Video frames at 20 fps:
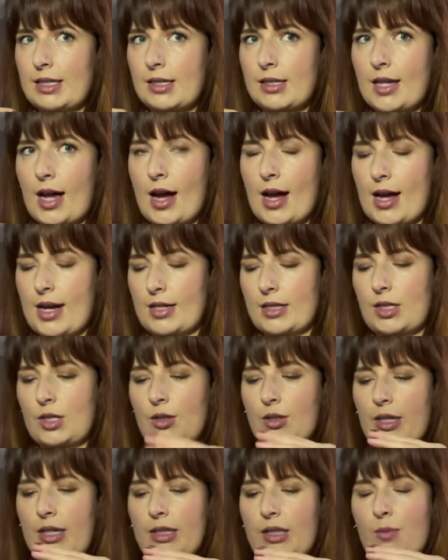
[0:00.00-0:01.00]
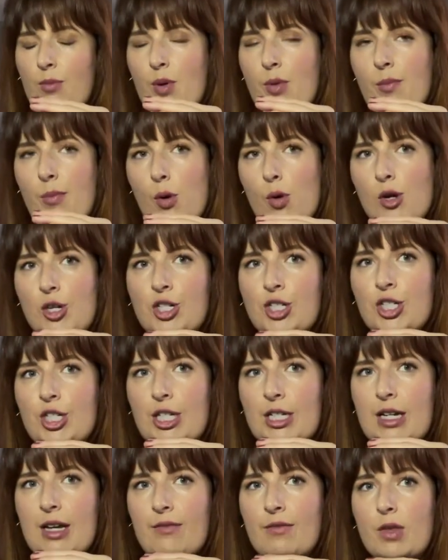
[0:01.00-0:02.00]
size. So like the
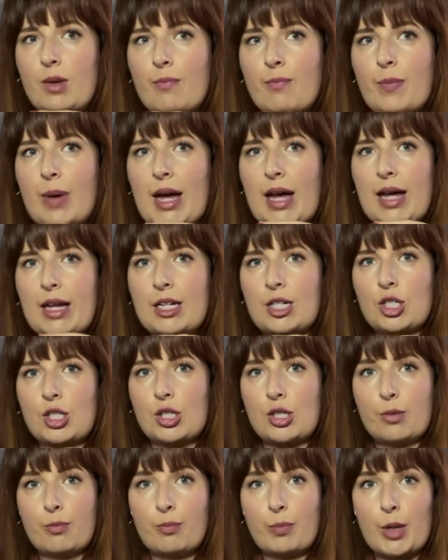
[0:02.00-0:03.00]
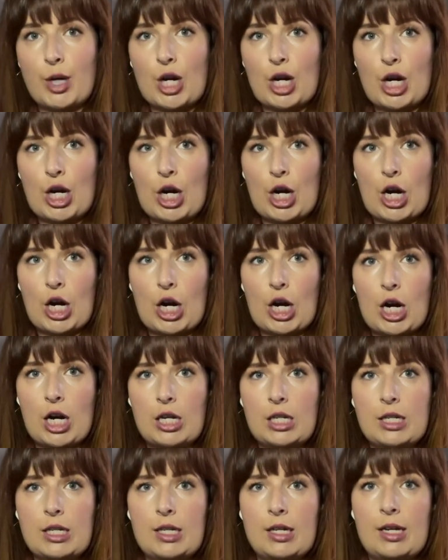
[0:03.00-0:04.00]
proportion of the bun to the burger
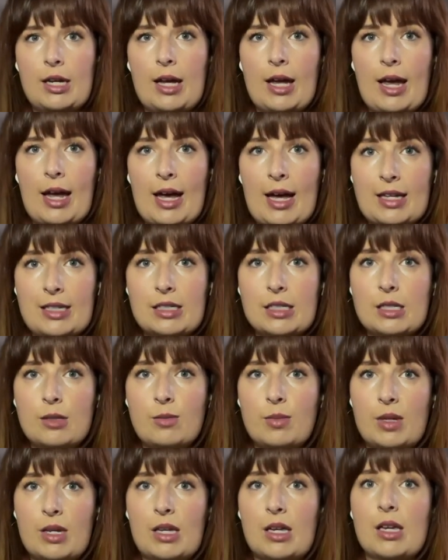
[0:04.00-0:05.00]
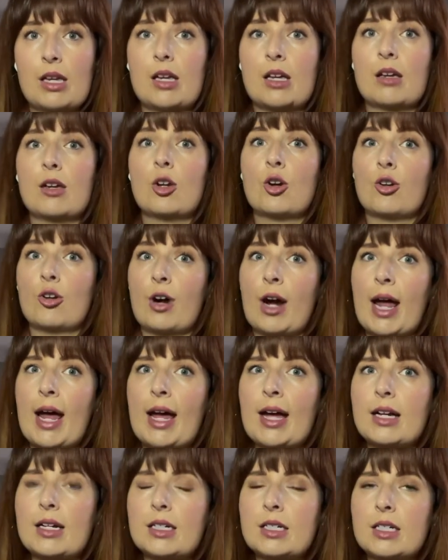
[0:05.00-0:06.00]
has to be
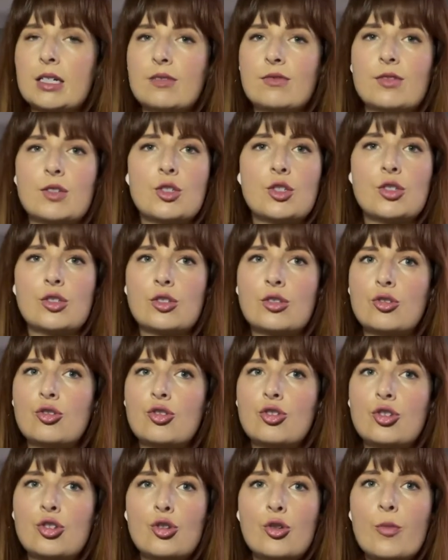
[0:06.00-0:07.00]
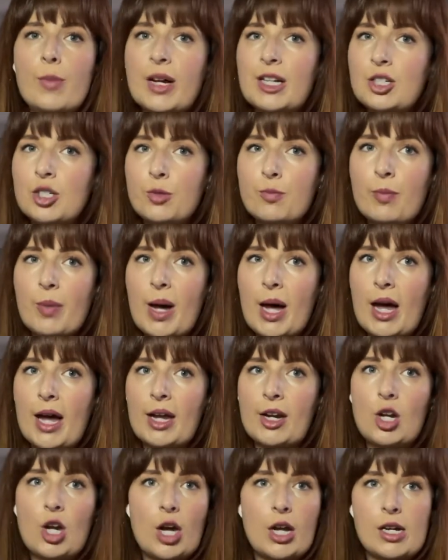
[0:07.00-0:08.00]
correct. If it's too much
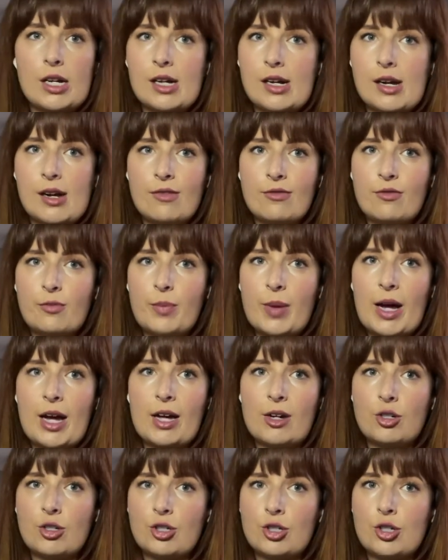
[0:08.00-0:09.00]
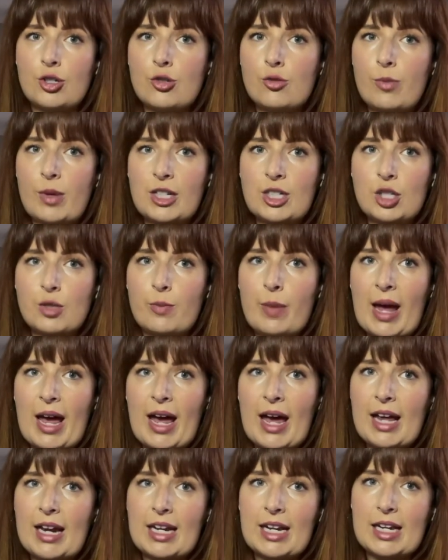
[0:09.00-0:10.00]
bun, not enough bun, or too much
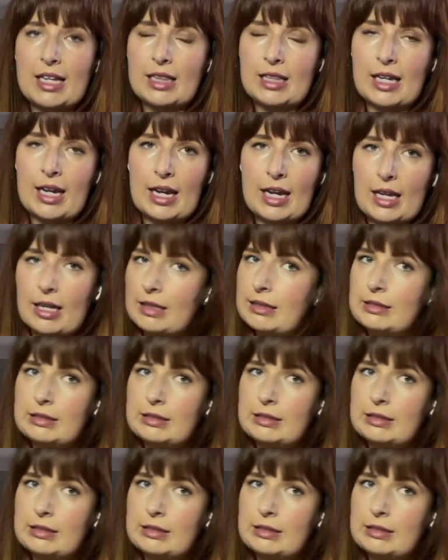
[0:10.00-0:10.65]
patty, like